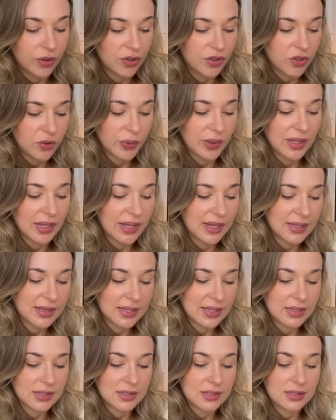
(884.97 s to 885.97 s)
on to it like
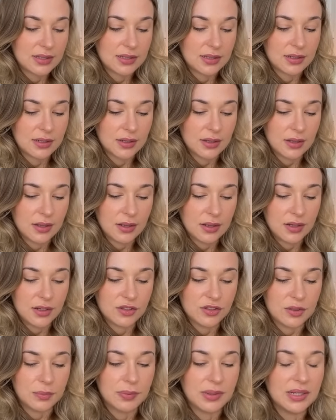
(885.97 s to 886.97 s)
this.
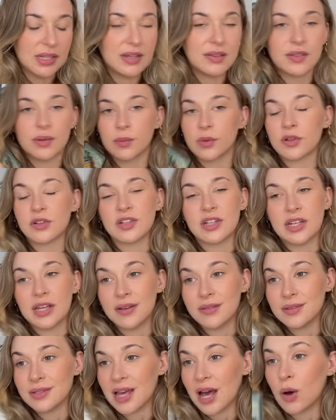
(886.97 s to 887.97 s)
She believes that what she
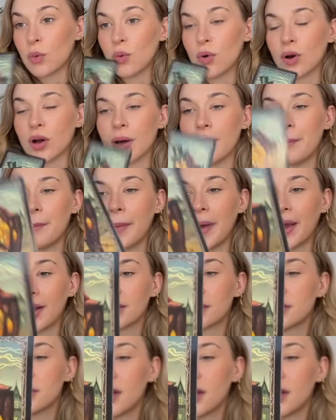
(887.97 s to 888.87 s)
gives out will come back